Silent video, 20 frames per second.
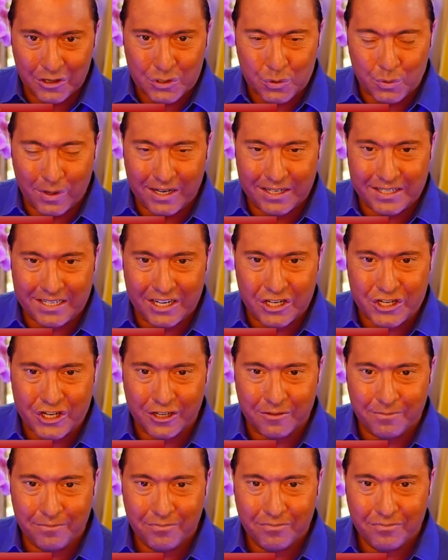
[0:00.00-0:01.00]
Here's what is
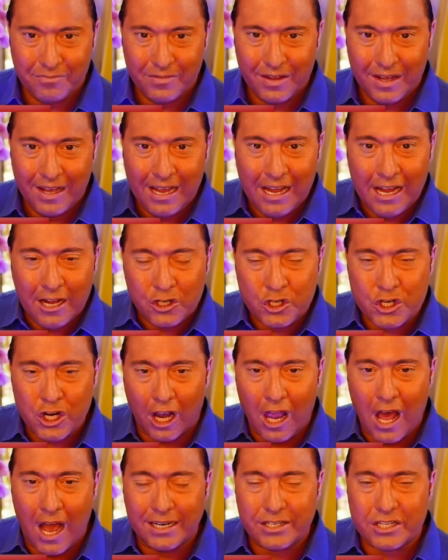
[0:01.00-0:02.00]
issued.
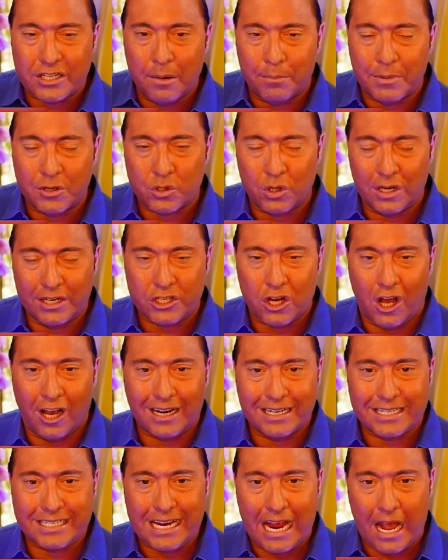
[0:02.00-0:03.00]
July's numbers released
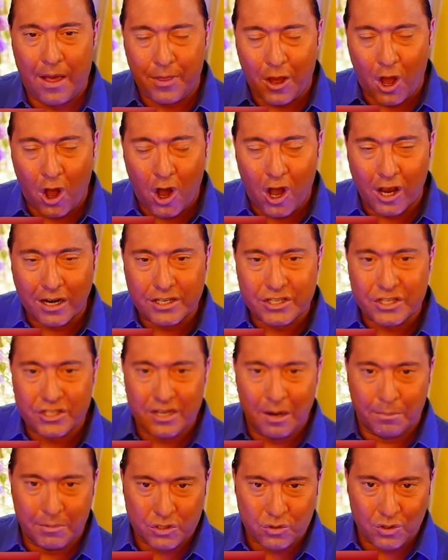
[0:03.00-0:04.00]
August 10th.
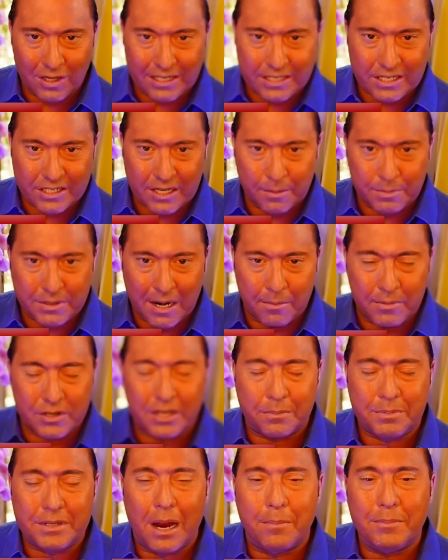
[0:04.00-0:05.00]
August's numbers released in
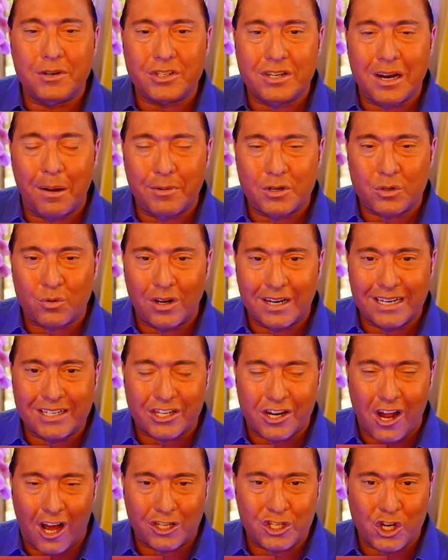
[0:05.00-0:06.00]
September. September's numbers
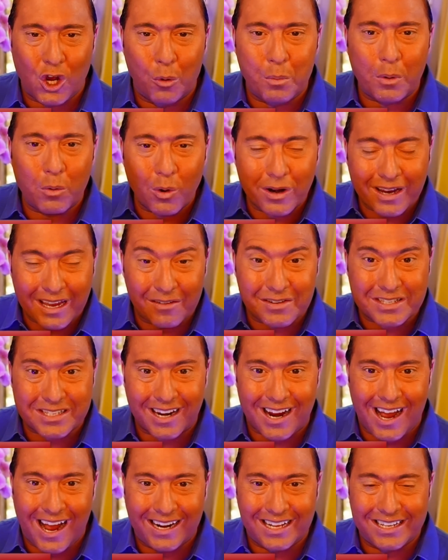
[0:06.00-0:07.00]
released in October will give
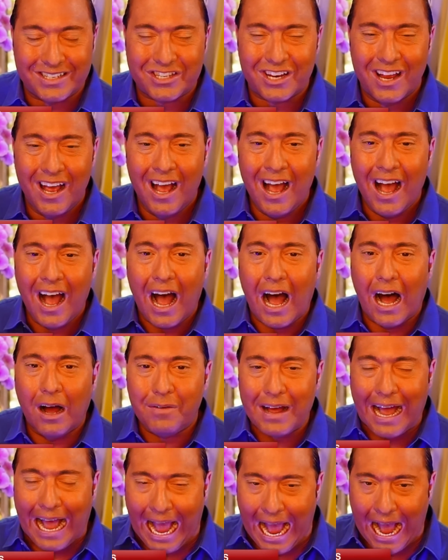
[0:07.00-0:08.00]
us a guidance
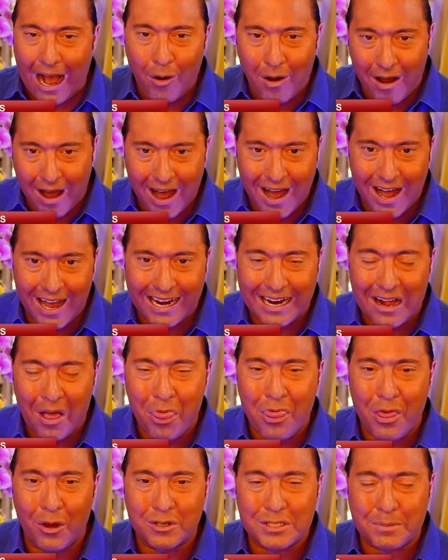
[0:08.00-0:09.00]
of how
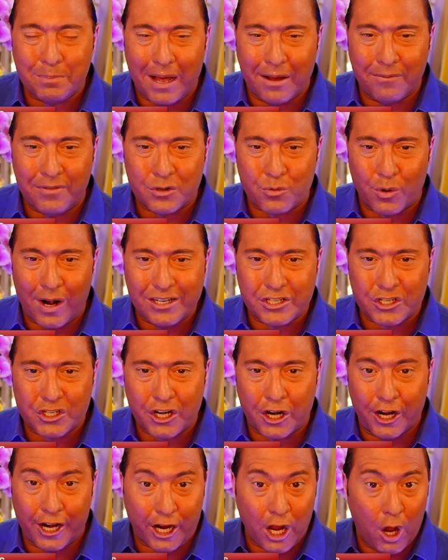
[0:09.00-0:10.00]
high those benefit
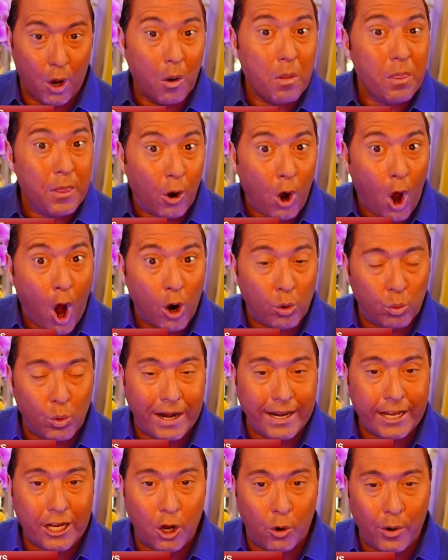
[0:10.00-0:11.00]
raises are going to go. They're
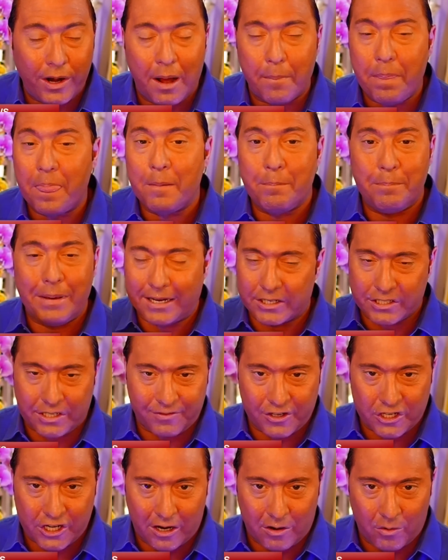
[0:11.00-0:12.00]
already going up the
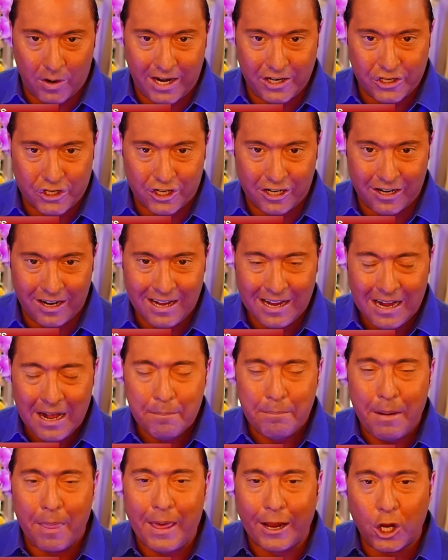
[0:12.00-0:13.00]
biggest of a generation,
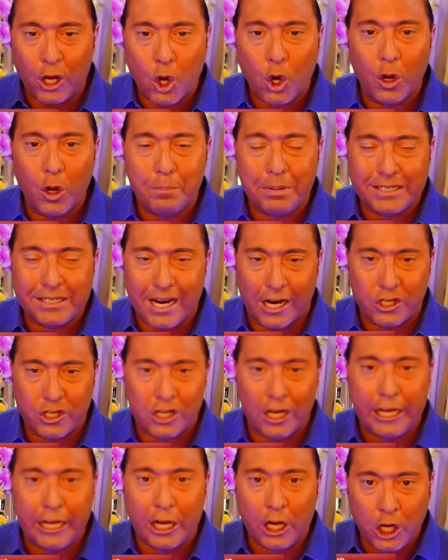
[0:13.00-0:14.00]
but they could
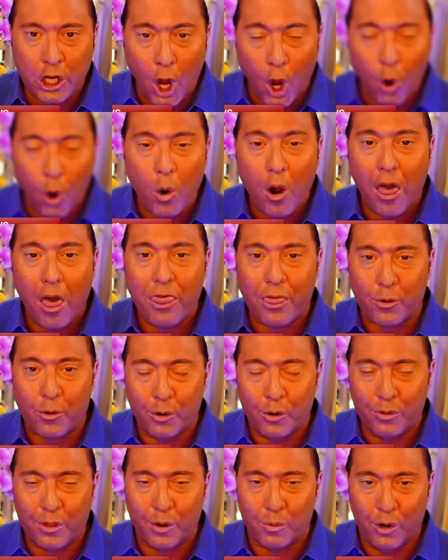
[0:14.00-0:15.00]
potentially go
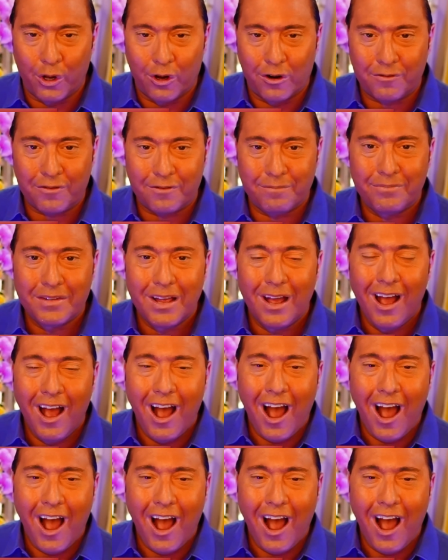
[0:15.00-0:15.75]
through the roof.